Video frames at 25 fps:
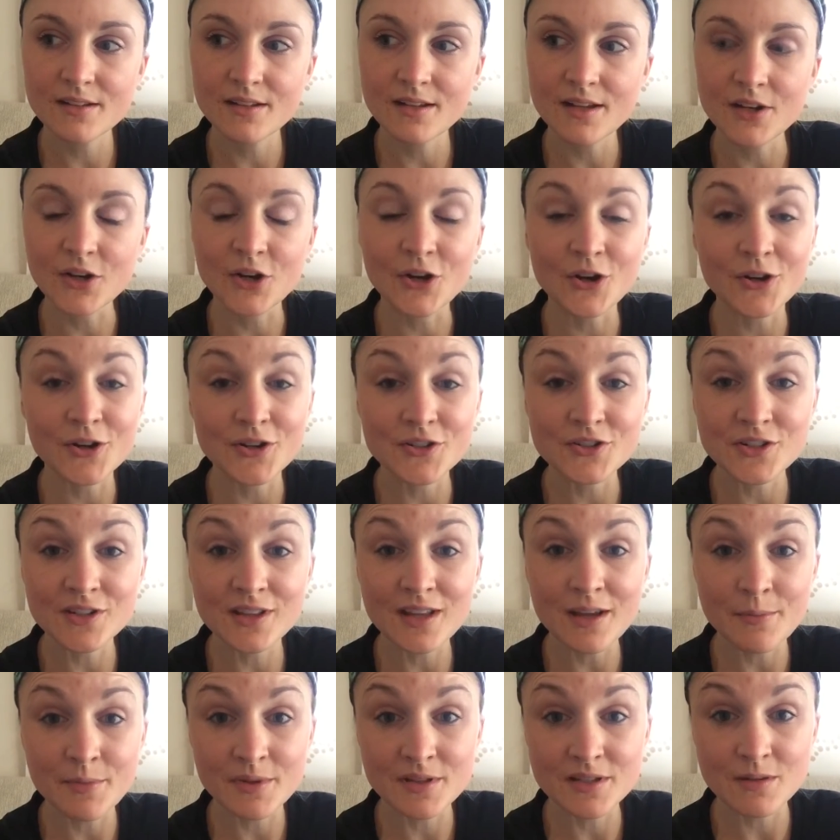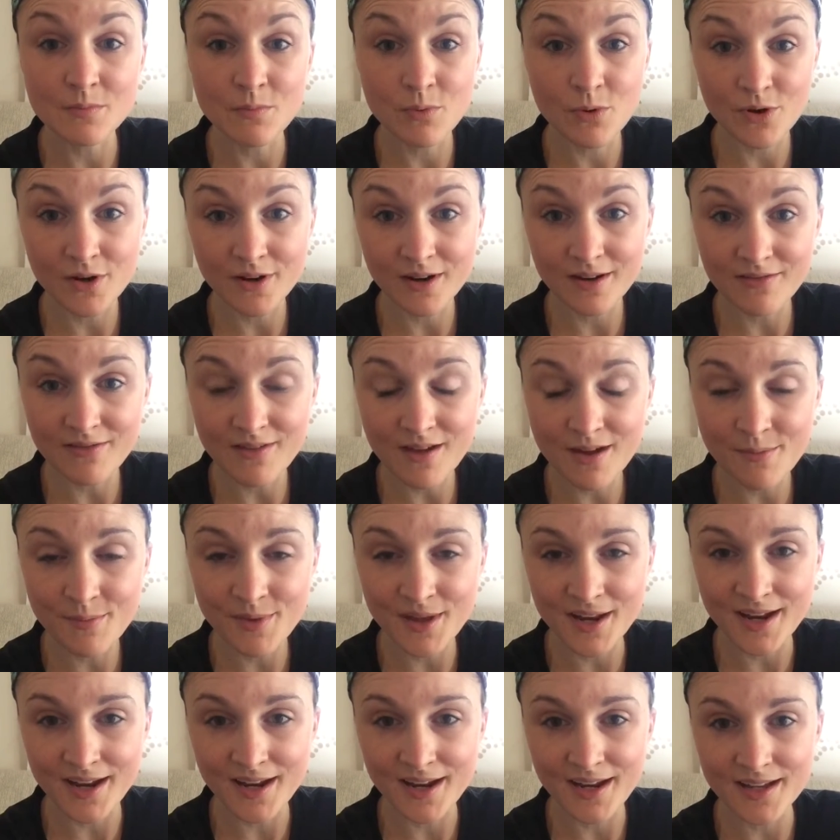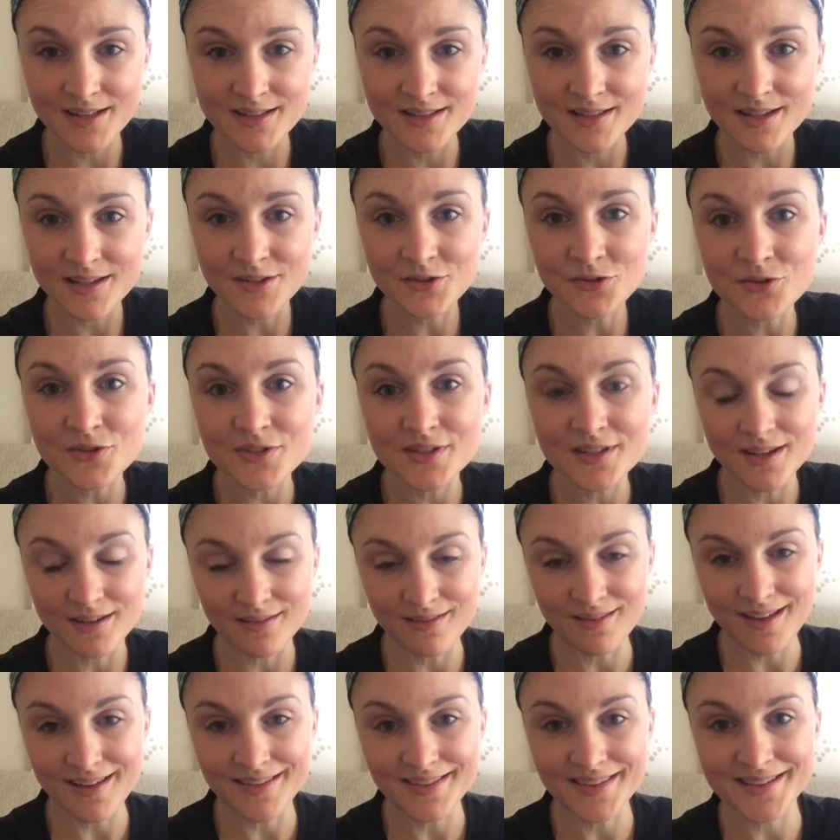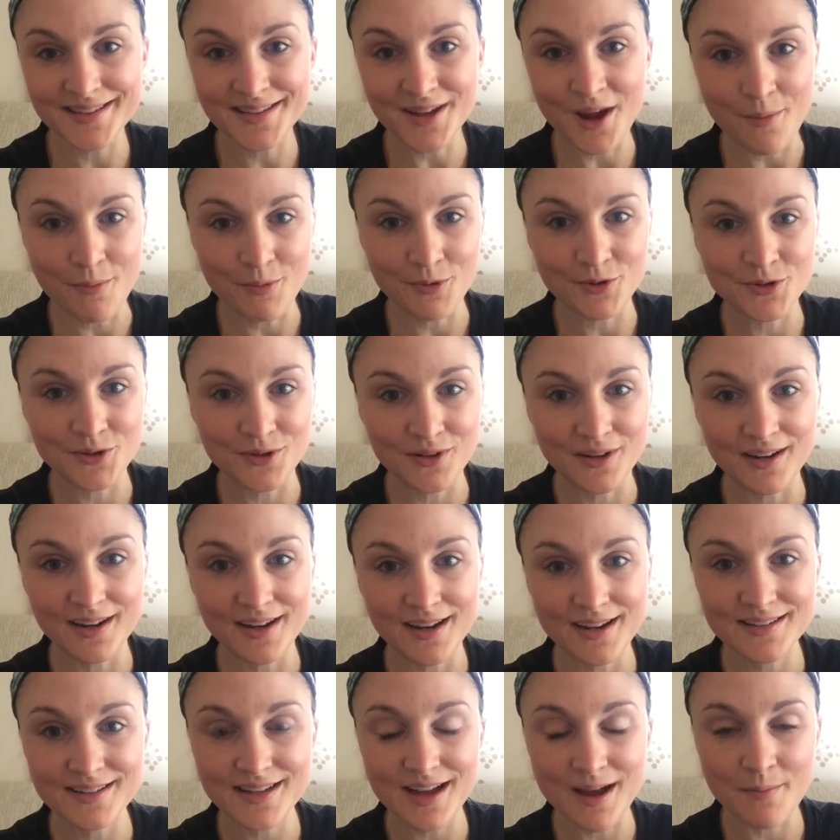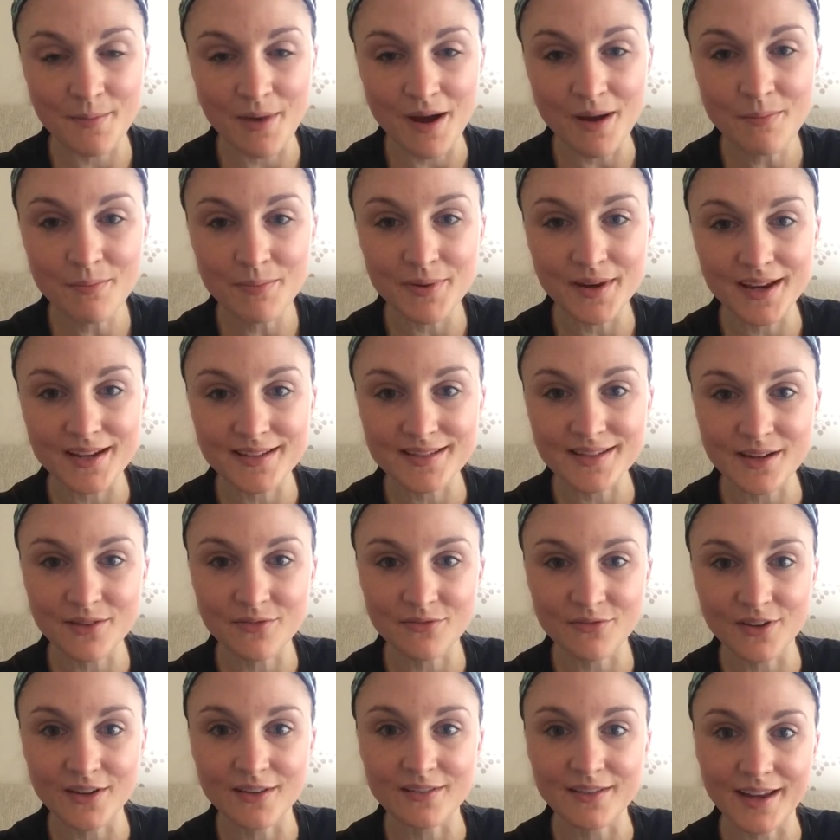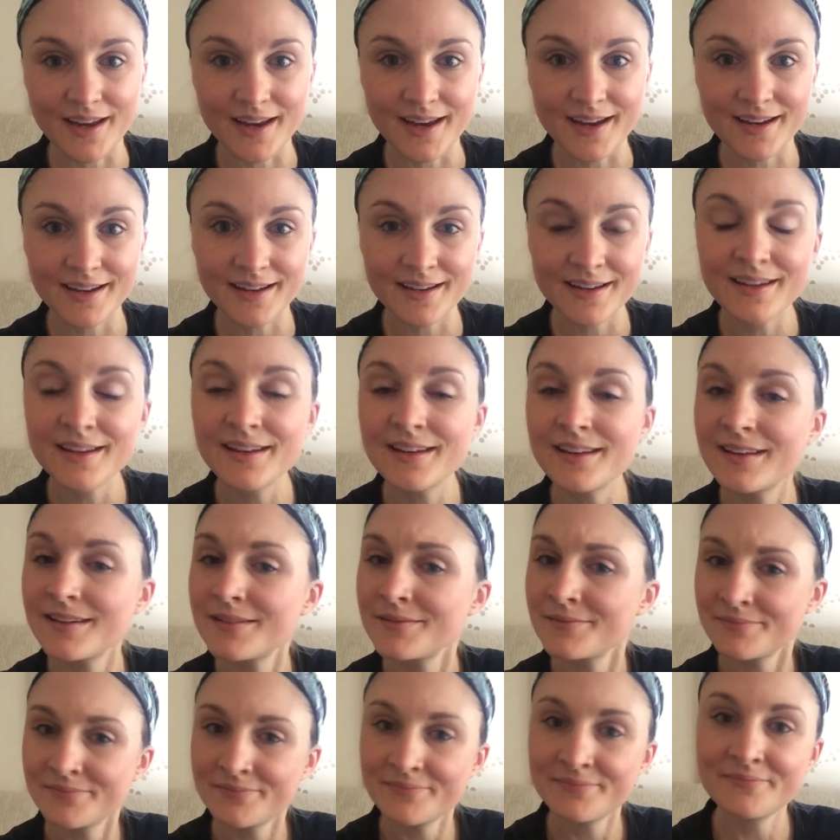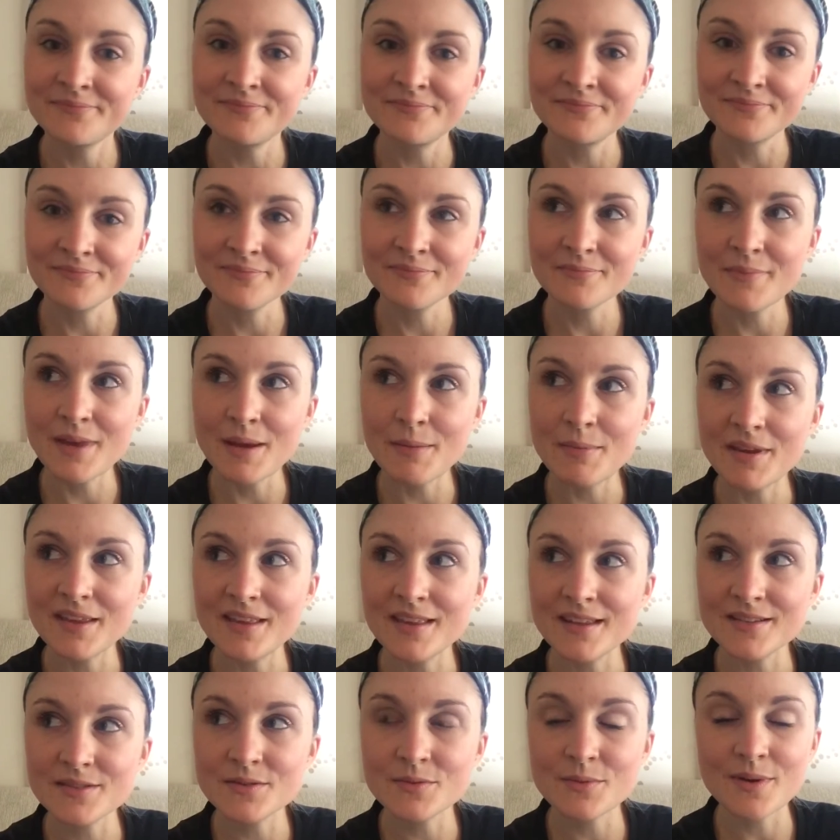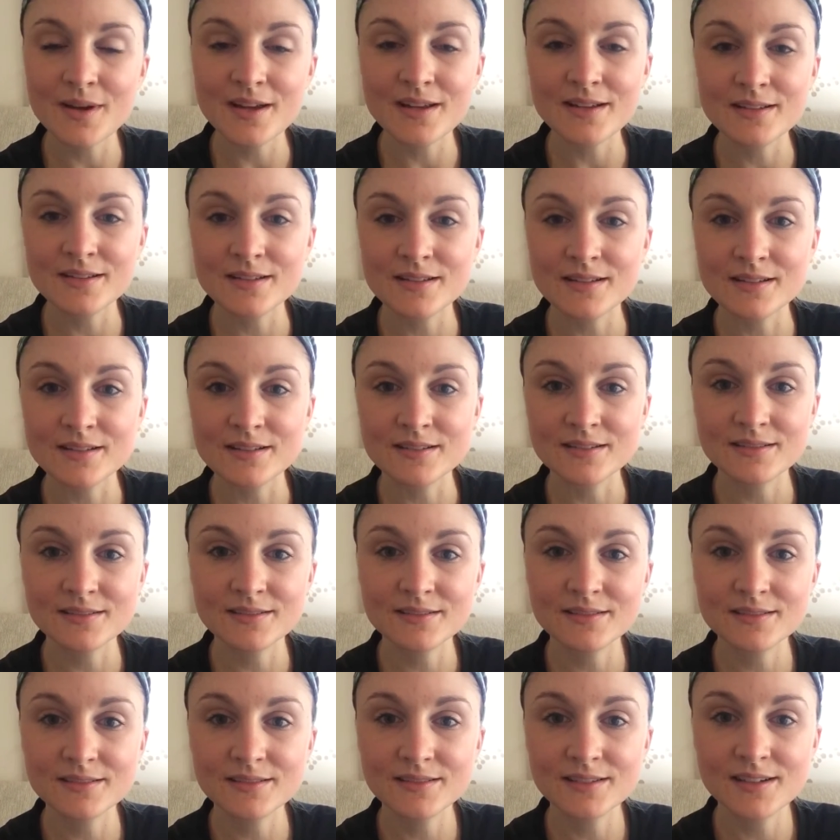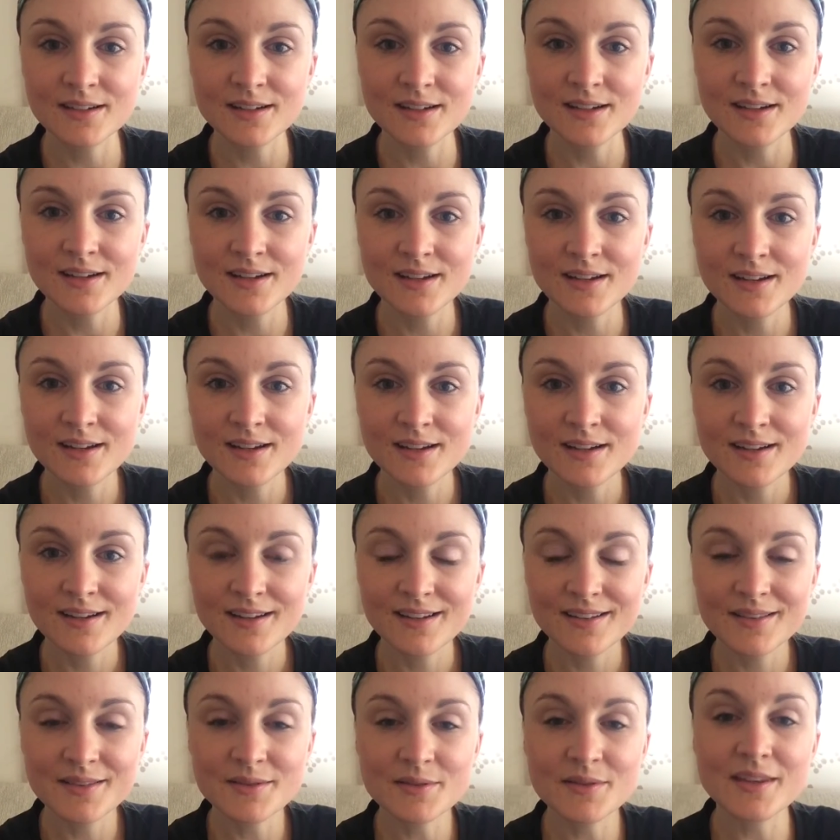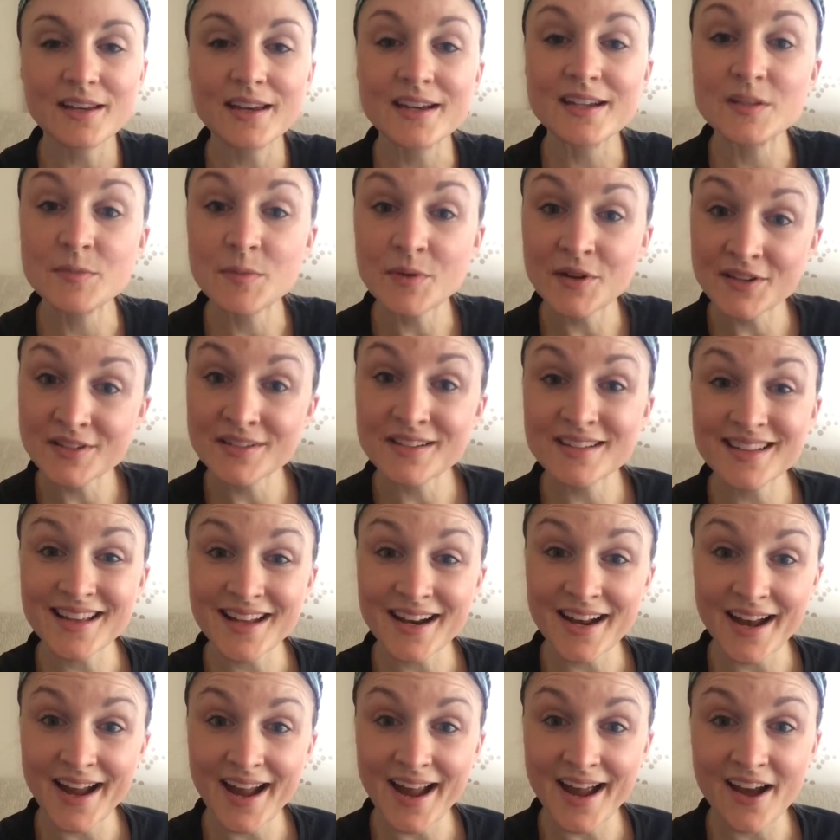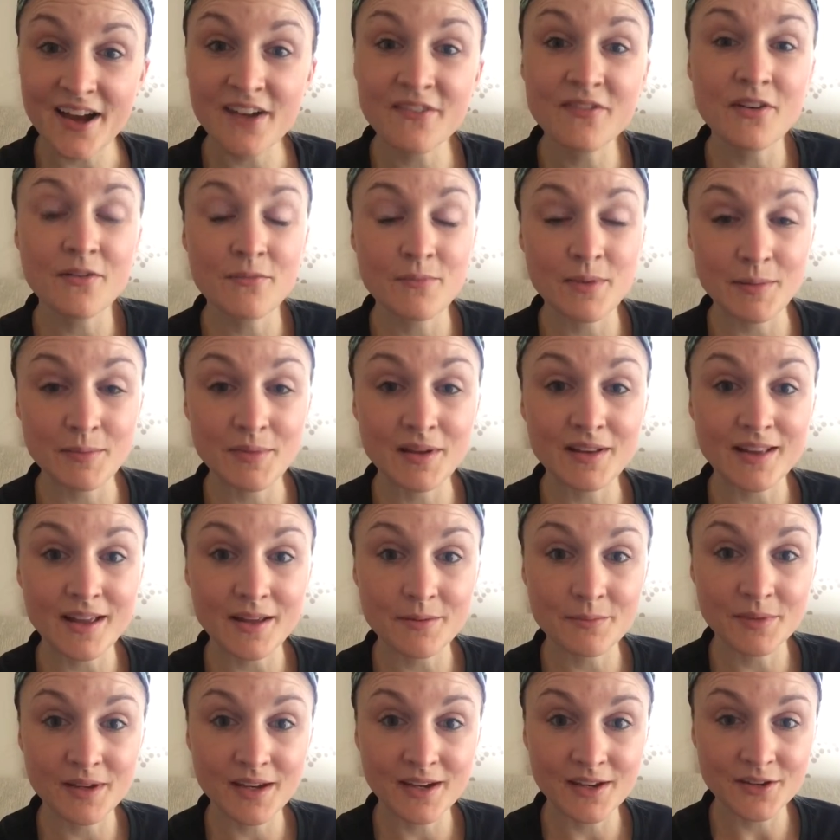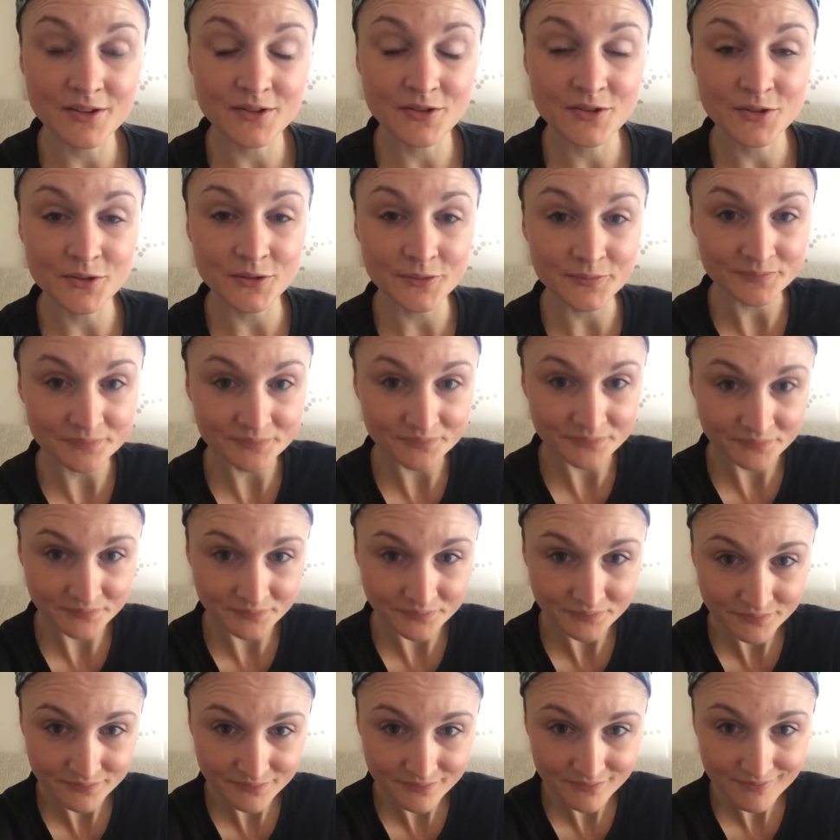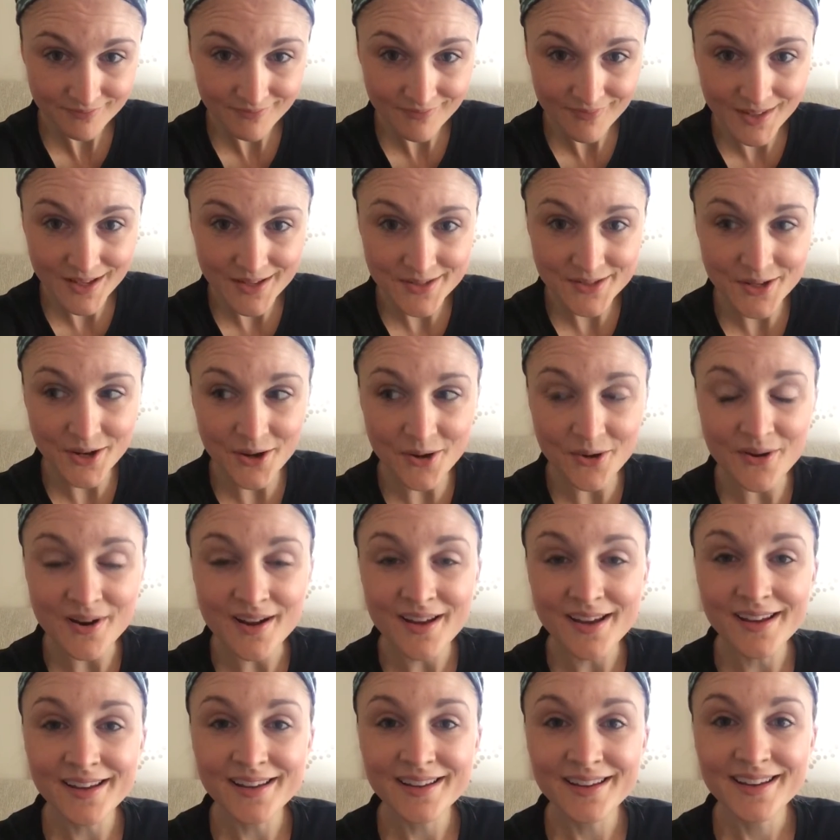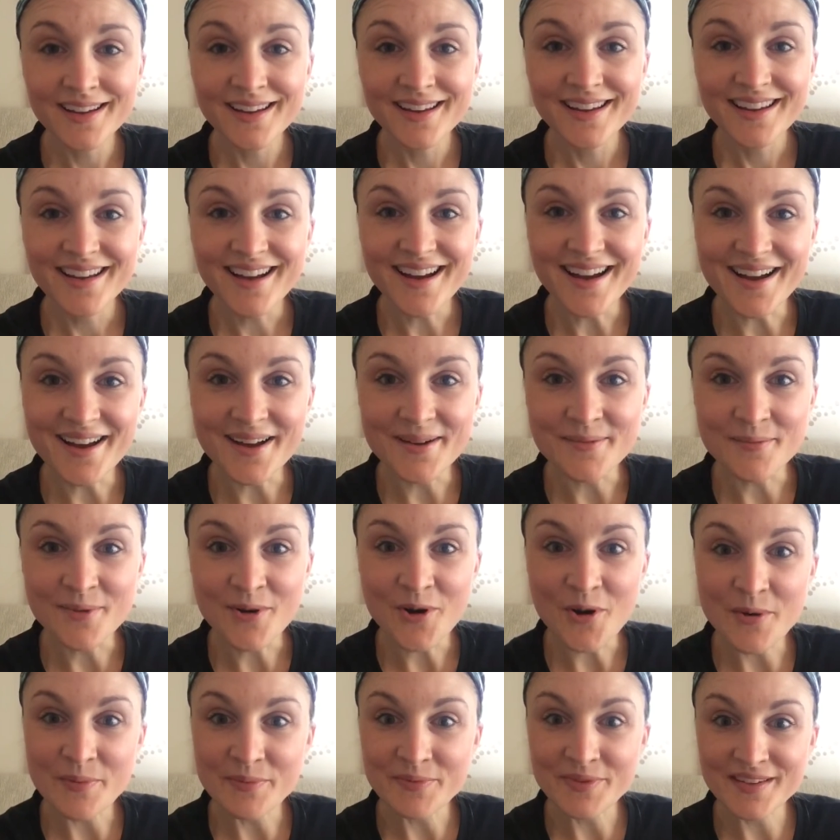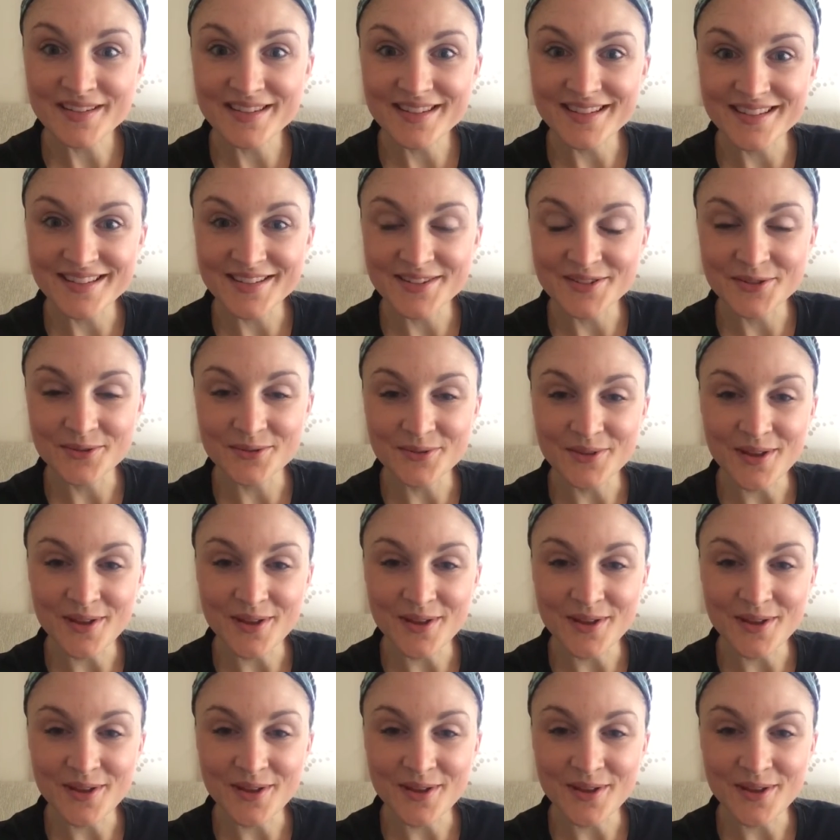encouraging them and supporting them. And it's interesting that this opportunity has come up, because I feel like maybe this was the experiences that I have maybe led me here too. So hope this isn't too